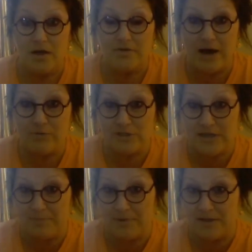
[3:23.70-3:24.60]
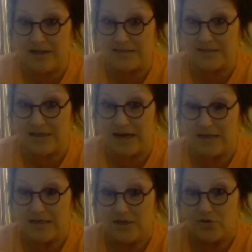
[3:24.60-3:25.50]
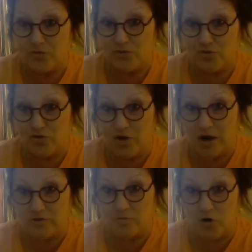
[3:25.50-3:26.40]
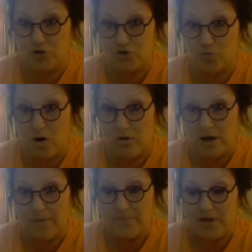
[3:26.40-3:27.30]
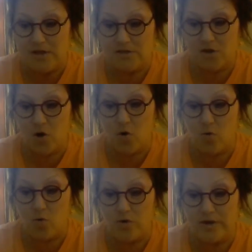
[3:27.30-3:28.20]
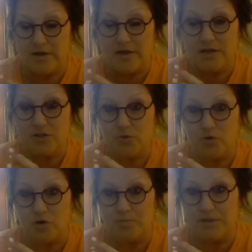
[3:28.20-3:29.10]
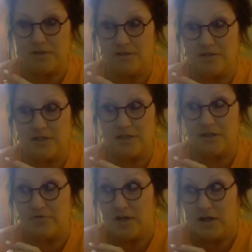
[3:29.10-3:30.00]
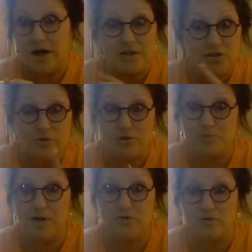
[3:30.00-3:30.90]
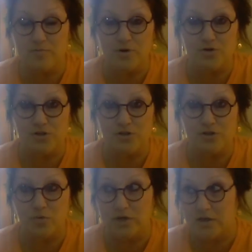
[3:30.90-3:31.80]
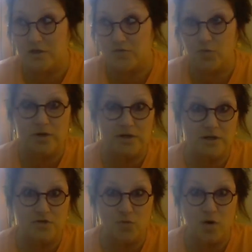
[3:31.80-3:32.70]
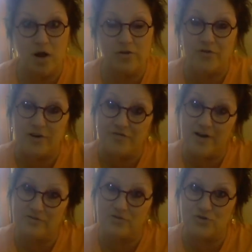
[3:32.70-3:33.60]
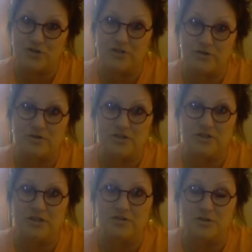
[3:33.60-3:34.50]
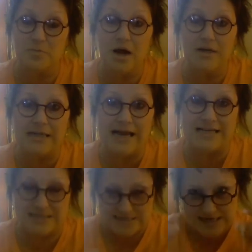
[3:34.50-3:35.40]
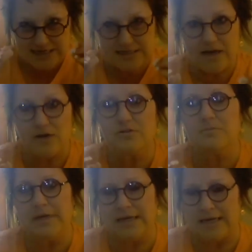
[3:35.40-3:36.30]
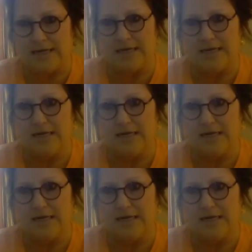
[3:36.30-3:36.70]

That was happening last night through Dr. Mark Chironna. So his group is indicative. God is no respecter of persons, so what he does for one, he does for all. And the very fact that you're sitting here listening to this podcast tells me